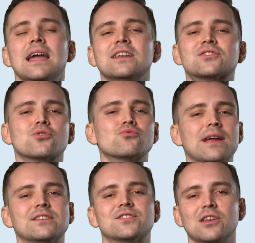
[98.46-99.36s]
It's a
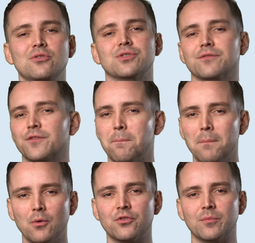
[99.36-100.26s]
great solution for
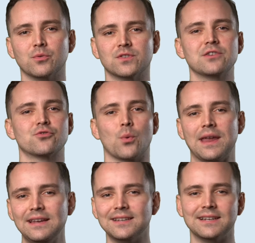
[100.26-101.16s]
multiple central
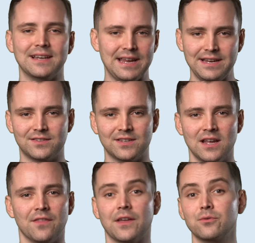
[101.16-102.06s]
heating needs
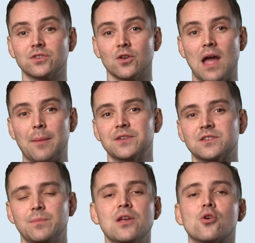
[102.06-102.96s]
that also happens
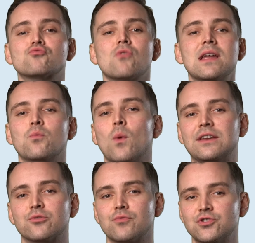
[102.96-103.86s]
to be a great
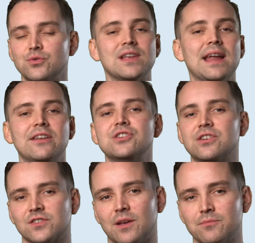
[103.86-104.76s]
way to reduce energy
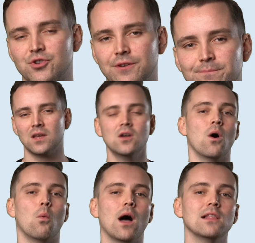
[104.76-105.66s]
consumption.
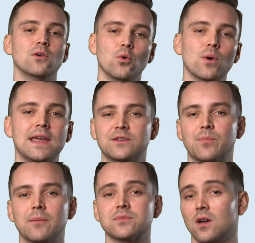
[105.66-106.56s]
While all heat
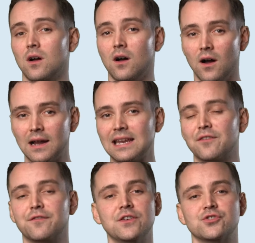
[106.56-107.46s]
pumps are highly
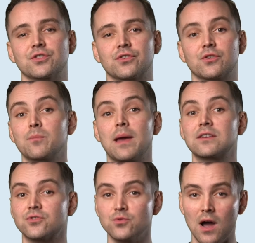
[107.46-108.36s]
efficient compared
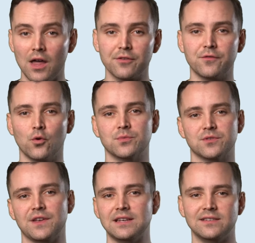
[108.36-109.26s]
to other forms
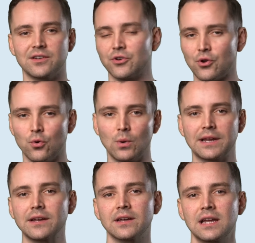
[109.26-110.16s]
of heating and
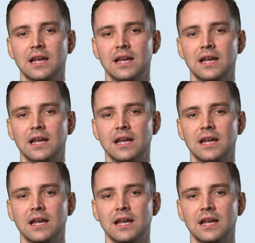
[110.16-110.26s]
cooling,